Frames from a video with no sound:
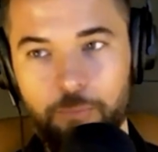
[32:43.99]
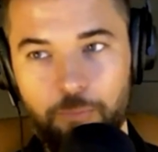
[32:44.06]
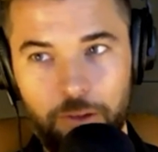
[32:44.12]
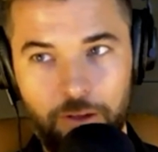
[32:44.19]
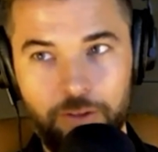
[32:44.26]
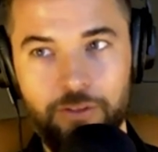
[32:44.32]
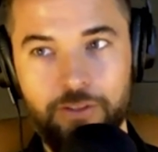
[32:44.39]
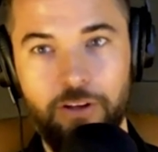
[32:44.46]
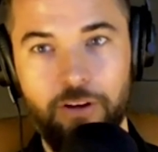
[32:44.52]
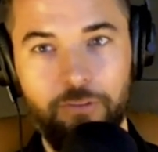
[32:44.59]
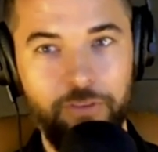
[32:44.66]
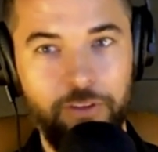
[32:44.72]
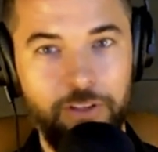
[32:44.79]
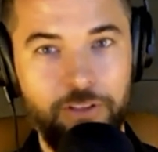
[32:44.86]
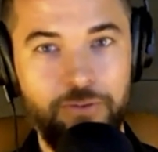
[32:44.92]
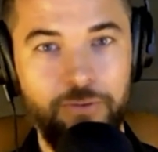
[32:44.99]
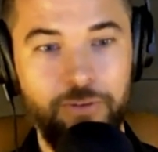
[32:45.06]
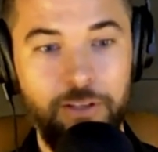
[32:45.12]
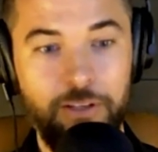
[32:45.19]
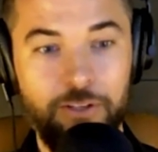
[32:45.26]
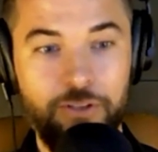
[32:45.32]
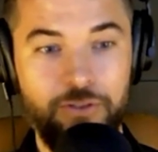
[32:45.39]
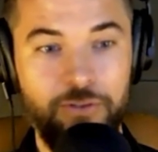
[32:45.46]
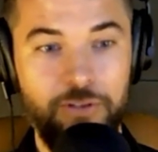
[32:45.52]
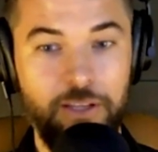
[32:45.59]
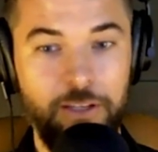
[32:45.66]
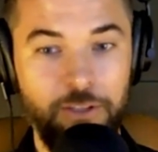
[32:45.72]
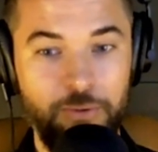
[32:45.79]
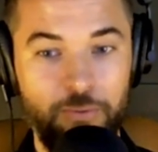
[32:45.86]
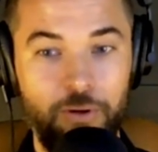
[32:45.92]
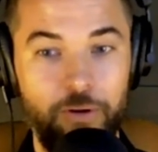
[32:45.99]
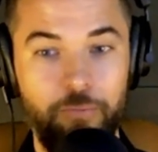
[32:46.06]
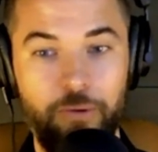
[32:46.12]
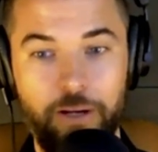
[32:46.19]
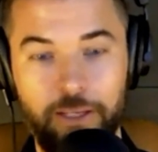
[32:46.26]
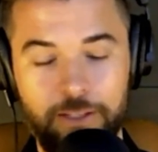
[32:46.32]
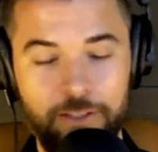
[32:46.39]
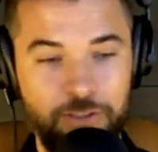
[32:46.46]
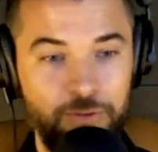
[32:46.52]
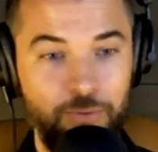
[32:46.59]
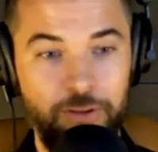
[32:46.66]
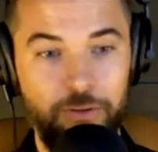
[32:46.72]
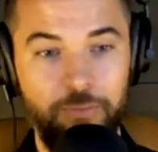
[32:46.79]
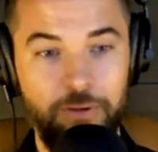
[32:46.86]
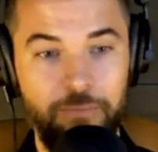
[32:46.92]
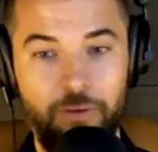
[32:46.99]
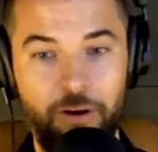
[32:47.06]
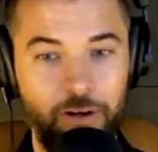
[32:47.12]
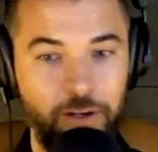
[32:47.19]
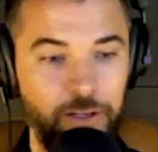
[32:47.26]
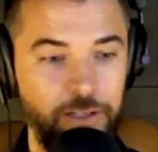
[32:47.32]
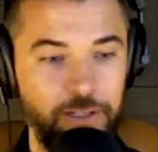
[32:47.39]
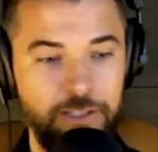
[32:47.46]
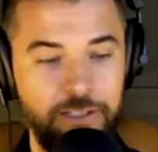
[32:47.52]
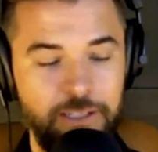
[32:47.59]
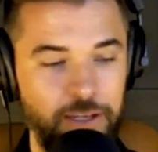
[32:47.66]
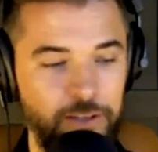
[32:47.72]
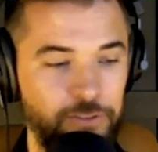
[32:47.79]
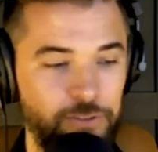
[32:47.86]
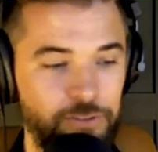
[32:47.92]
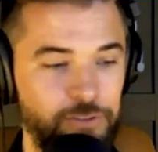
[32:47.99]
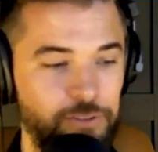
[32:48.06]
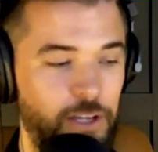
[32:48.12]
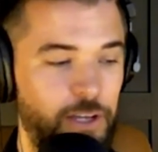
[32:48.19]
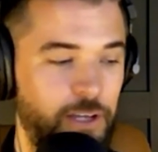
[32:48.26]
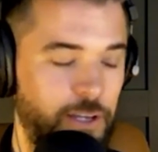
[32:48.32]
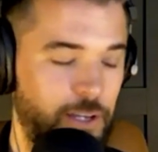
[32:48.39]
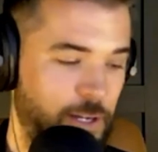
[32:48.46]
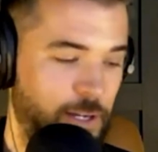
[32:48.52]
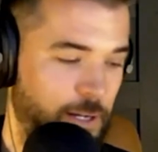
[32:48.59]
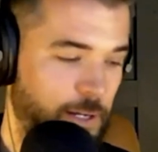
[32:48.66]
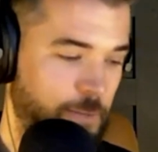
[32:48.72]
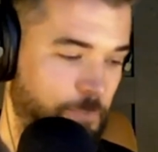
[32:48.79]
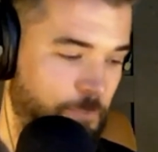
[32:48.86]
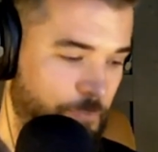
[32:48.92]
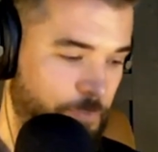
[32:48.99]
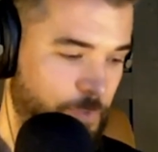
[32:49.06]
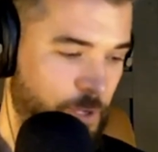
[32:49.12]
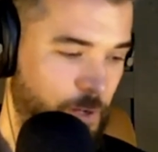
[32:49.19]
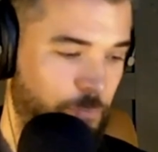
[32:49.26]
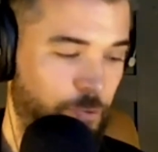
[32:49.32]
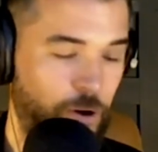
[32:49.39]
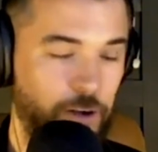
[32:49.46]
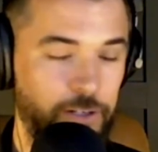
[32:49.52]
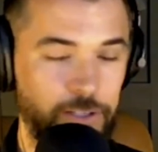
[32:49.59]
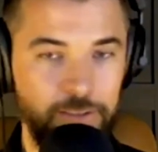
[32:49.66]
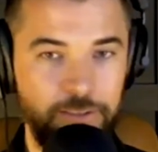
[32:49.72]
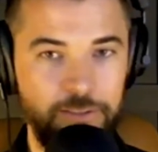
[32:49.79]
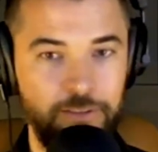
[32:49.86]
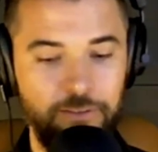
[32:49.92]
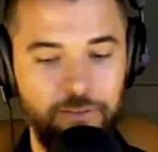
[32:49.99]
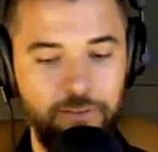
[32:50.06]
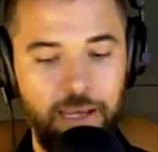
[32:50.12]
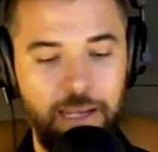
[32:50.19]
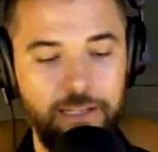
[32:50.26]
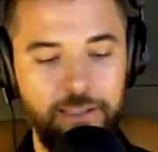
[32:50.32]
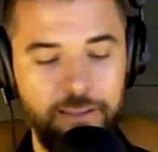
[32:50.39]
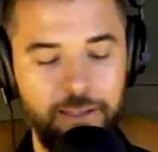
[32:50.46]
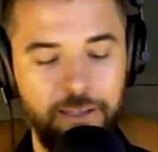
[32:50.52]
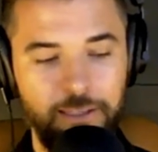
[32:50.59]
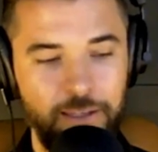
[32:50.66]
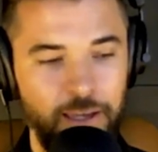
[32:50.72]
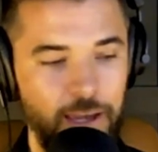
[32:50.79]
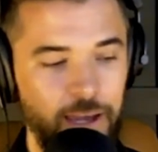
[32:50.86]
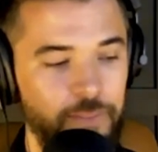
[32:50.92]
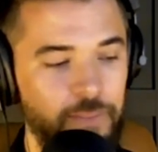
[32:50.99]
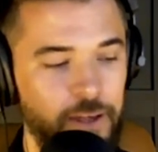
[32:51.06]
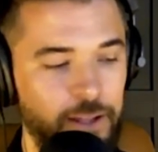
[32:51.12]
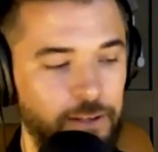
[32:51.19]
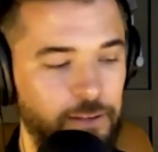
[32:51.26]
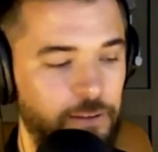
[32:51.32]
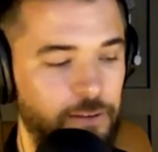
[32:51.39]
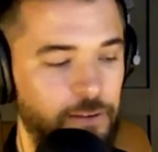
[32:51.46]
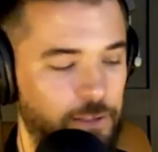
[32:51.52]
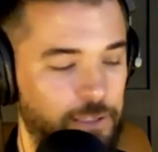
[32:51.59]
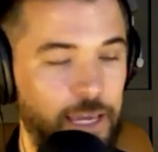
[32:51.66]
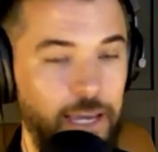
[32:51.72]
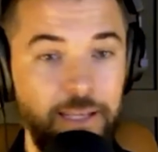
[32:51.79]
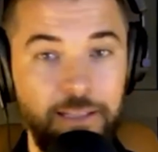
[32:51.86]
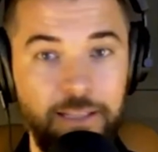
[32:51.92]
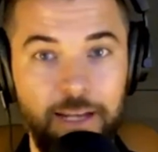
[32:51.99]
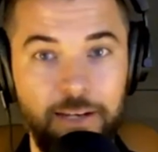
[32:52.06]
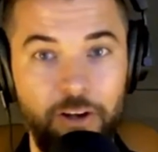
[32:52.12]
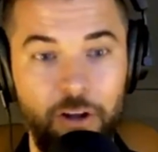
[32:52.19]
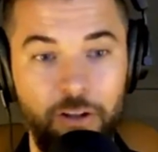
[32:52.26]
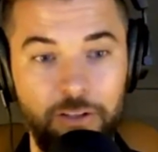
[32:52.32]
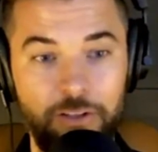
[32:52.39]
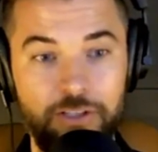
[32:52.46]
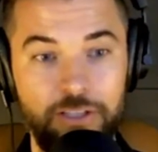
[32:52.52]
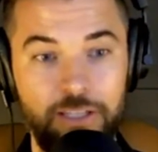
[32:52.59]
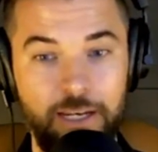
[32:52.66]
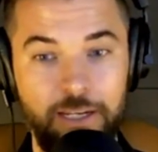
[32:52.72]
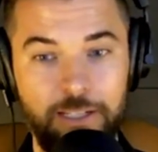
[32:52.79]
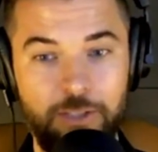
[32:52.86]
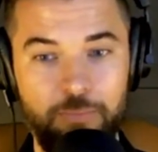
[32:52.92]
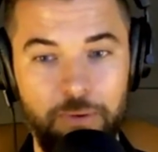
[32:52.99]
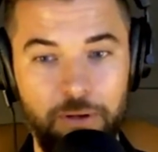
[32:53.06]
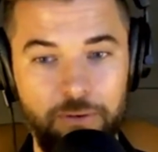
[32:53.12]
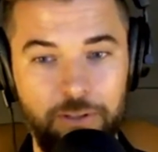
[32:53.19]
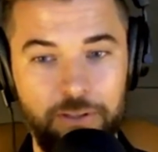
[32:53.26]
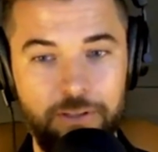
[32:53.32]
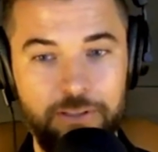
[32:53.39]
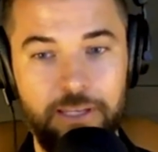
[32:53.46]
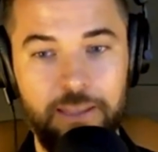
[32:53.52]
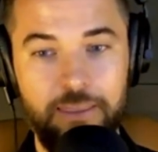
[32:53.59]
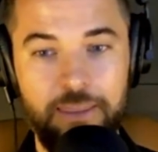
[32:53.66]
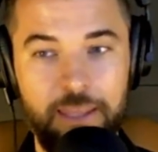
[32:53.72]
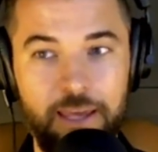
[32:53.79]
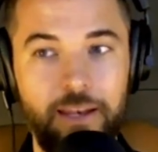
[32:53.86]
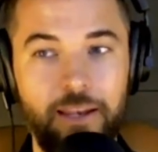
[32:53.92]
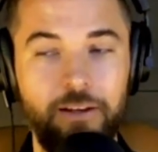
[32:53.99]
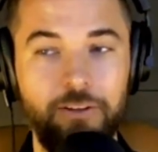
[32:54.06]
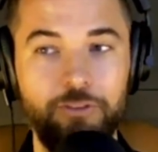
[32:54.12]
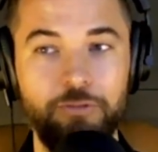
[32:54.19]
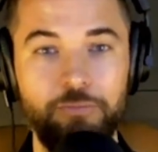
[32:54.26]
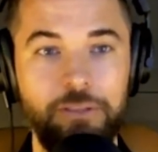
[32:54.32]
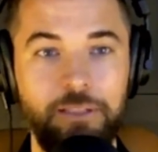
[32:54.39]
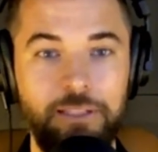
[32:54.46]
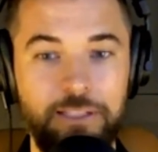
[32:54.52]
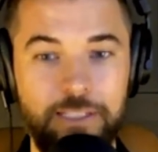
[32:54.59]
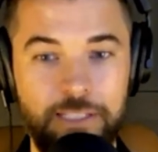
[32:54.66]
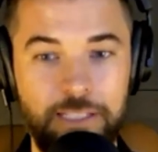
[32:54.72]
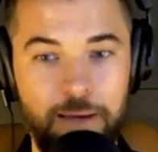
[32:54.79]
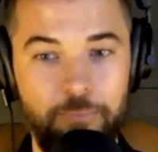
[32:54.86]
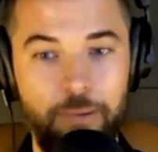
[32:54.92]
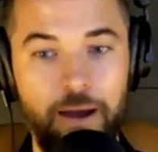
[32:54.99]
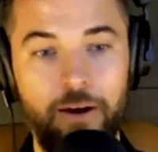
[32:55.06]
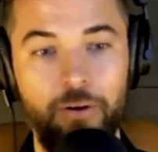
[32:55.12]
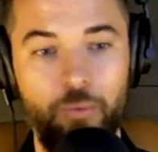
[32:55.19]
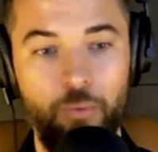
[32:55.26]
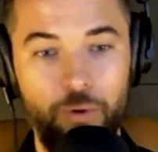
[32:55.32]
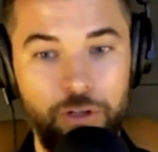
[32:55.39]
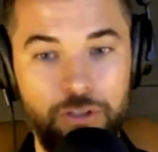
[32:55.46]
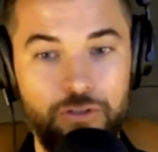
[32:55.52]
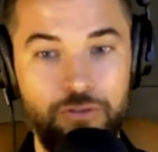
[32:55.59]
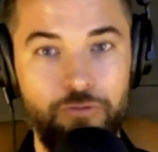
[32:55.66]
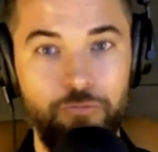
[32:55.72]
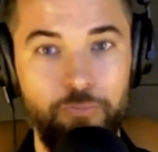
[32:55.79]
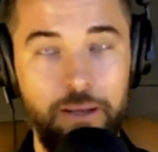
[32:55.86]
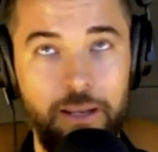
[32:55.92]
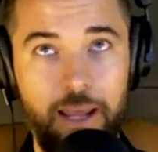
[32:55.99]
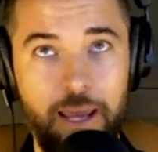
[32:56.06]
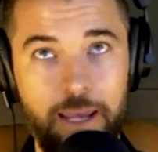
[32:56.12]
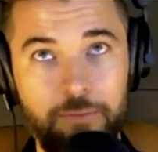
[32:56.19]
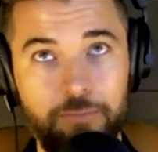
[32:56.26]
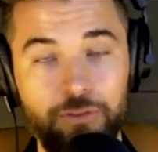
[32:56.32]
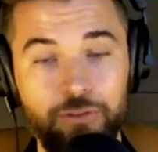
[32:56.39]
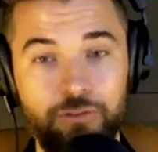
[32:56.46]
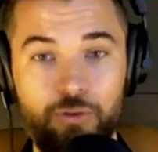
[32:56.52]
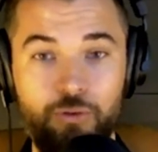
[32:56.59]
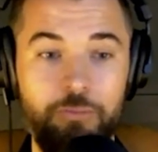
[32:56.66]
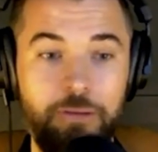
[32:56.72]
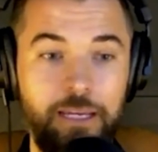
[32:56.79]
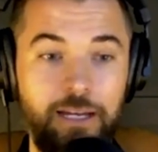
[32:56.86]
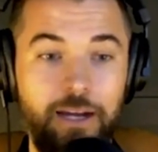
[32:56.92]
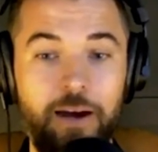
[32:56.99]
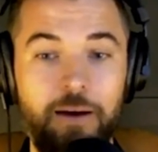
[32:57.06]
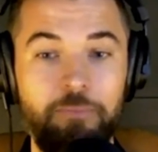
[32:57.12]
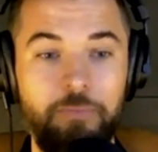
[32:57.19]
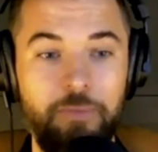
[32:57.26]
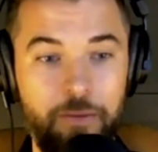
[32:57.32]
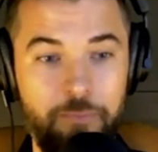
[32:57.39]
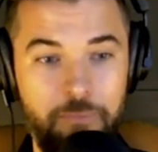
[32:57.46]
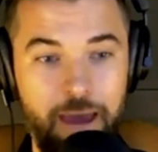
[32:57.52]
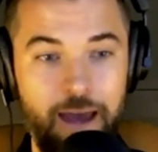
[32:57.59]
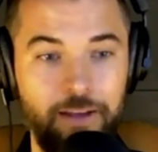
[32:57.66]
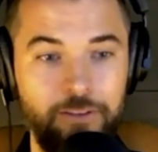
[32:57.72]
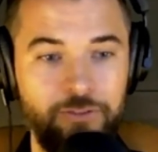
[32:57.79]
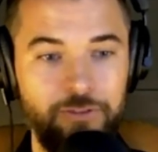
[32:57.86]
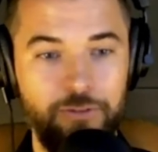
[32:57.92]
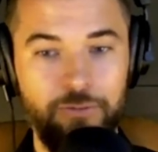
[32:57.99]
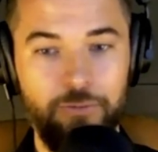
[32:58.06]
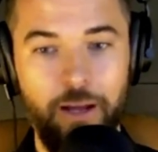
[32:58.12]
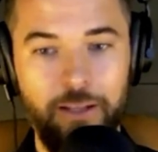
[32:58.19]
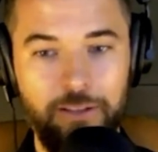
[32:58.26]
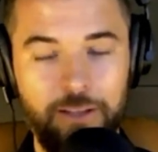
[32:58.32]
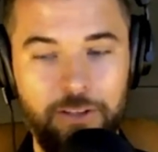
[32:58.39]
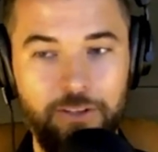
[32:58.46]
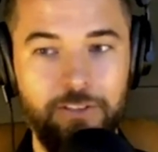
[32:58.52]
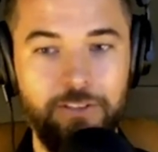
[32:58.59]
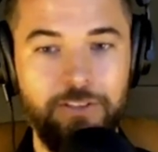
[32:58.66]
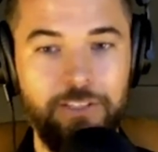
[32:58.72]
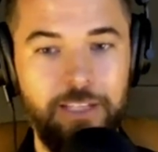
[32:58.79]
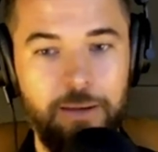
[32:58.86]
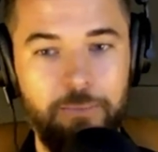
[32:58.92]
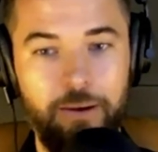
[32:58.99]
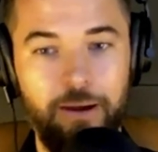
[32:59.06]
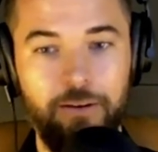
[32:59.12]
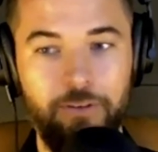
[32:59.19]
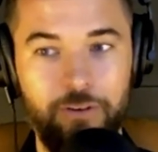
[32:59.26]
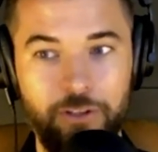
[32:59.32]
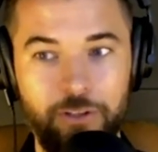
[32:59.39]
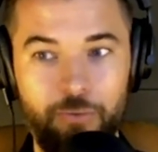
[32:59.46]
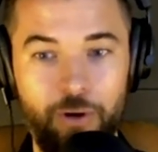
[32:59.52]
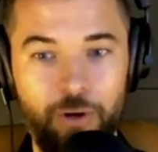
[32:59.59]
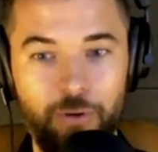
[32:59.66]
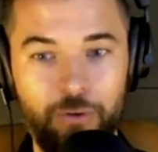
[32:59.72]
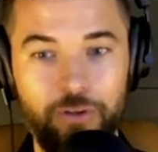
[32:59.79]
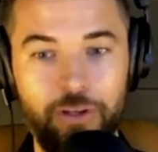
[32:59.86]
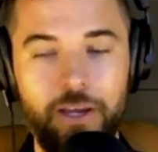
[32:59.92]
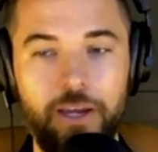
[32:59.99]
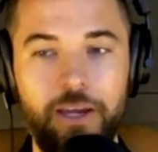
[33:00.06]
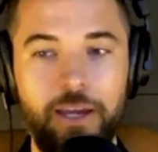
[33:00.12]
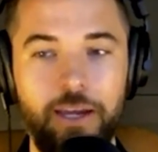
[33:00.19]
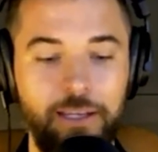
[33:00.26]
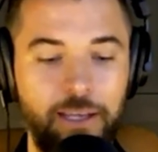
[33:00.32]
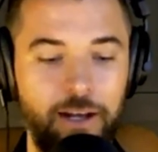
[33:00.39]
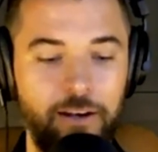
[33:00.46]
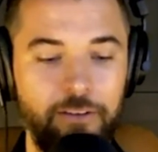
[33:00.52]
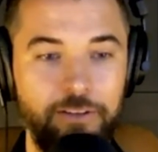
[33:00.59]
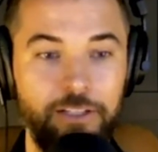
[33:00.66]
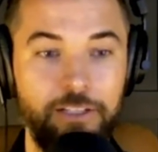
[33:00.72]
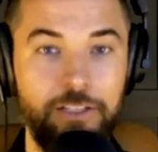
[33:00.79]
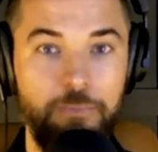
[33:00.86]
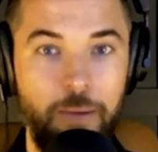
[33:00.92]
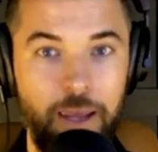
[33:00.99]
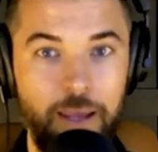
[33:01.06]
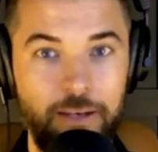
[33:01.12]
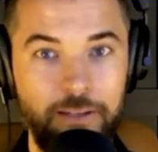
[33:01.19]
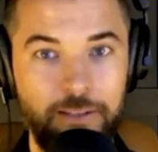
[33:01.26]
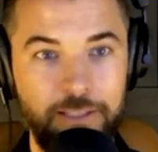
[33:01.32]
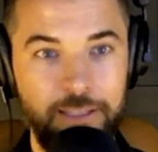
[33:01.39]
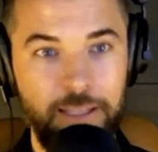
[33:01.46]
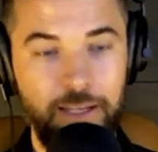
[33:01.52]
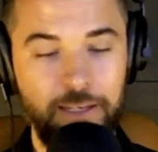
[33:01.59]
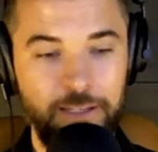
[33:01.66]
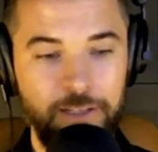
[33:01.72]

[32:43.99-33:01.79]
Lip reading: Plug yourself into an industry that you want to break into, whether it be marketing, sales, a product, anything, and then gain that knowledge and that experience, and then ultimately step out once you've been able to become the master, right? Then you can step out on your own and kind of expand into that